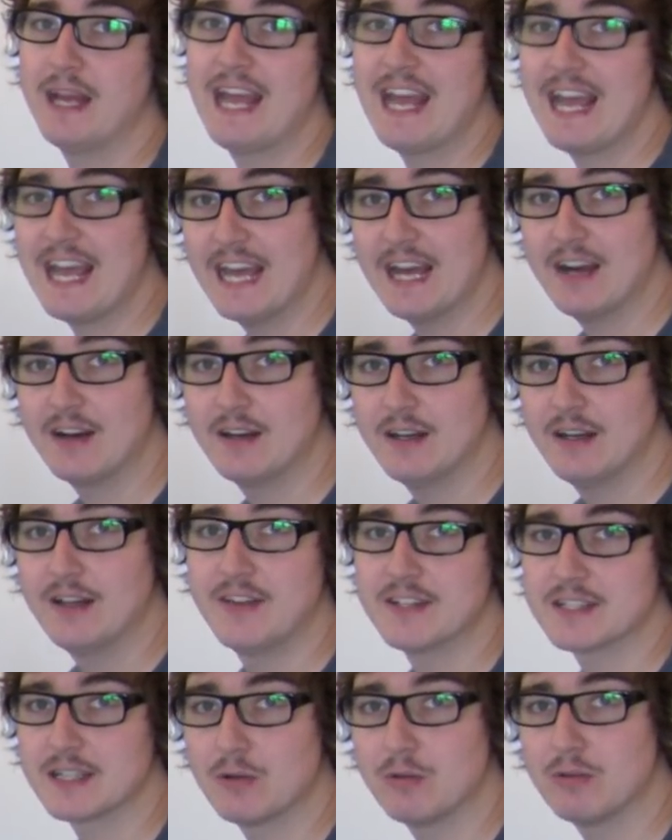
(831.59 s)
here.
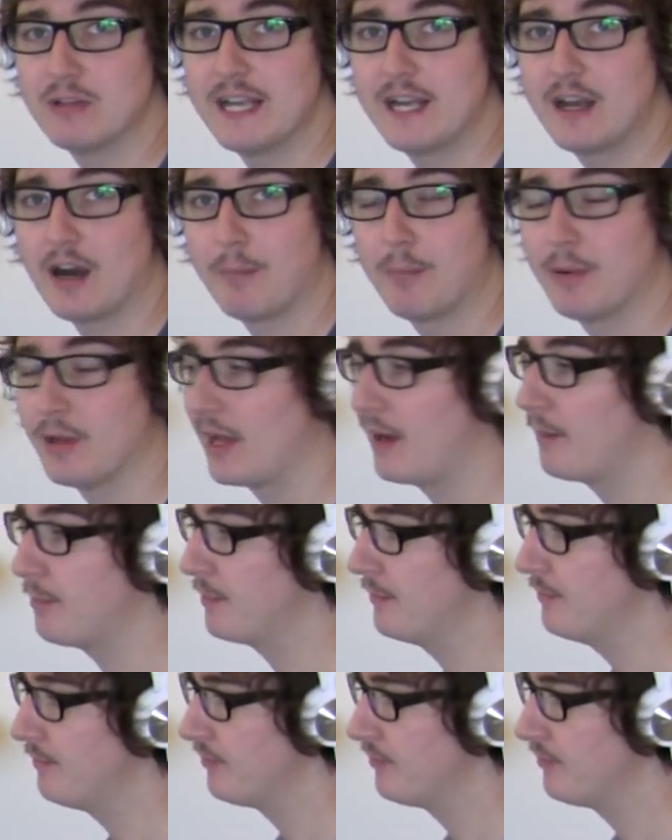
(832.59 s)
There's a little link I'll put up.